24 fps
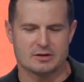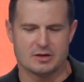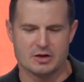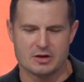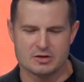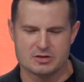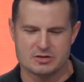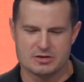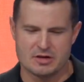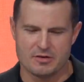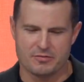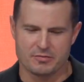
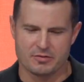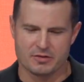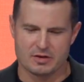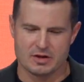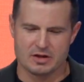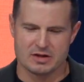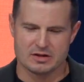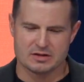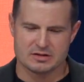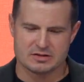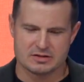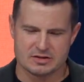There's
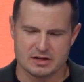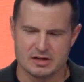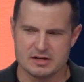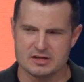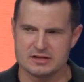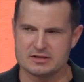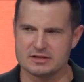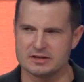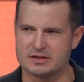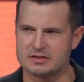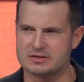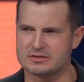different
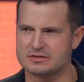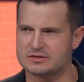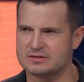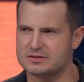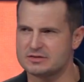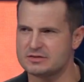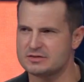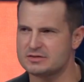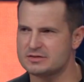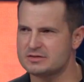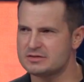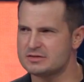
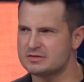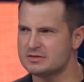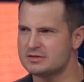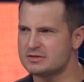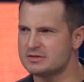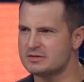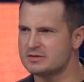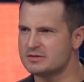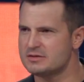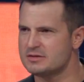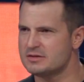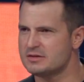seasons.
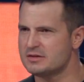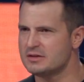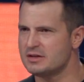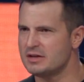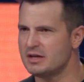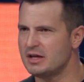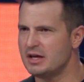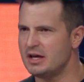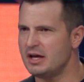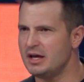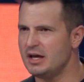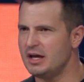
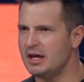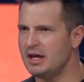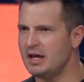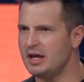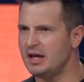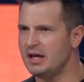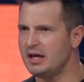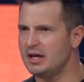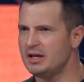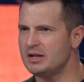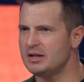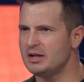
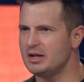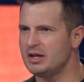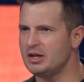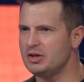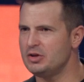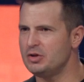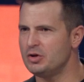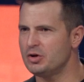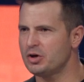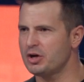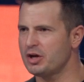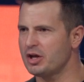And
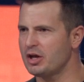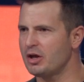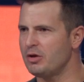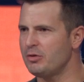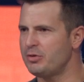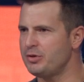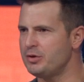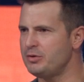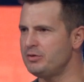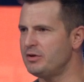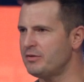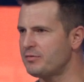you're going to
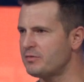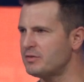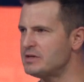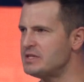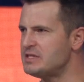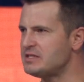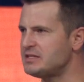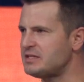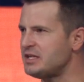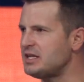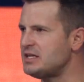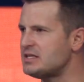go through
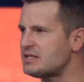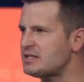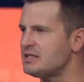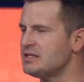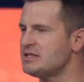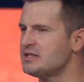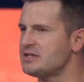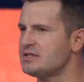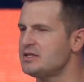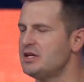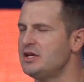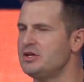different
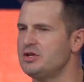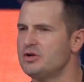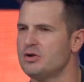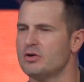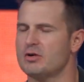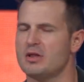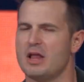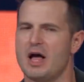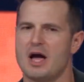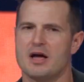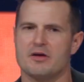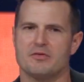seasons in
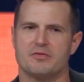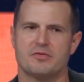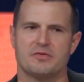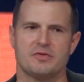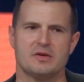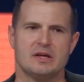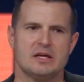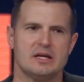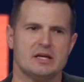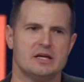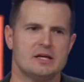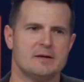your
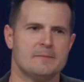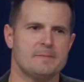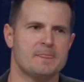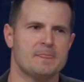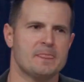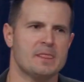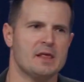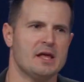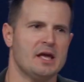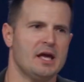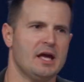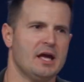life.
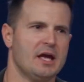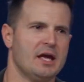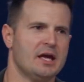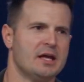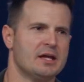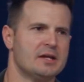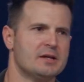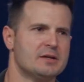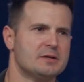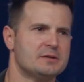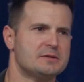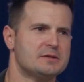
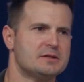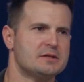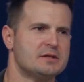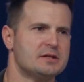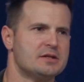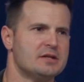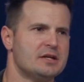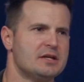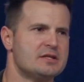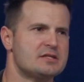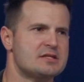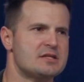And
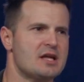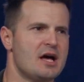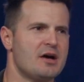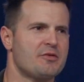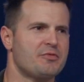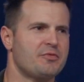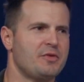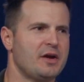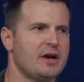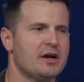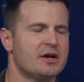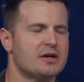it's
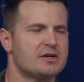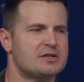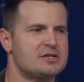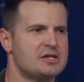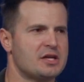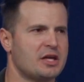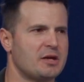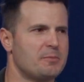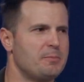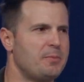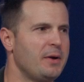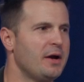not fair
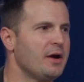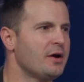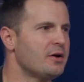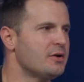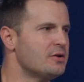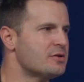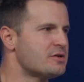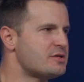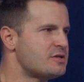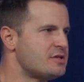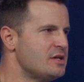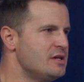to compare
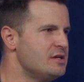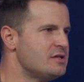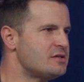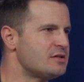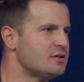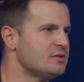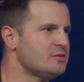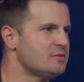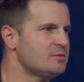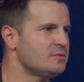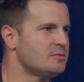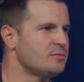your
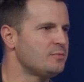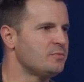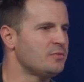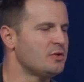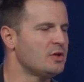season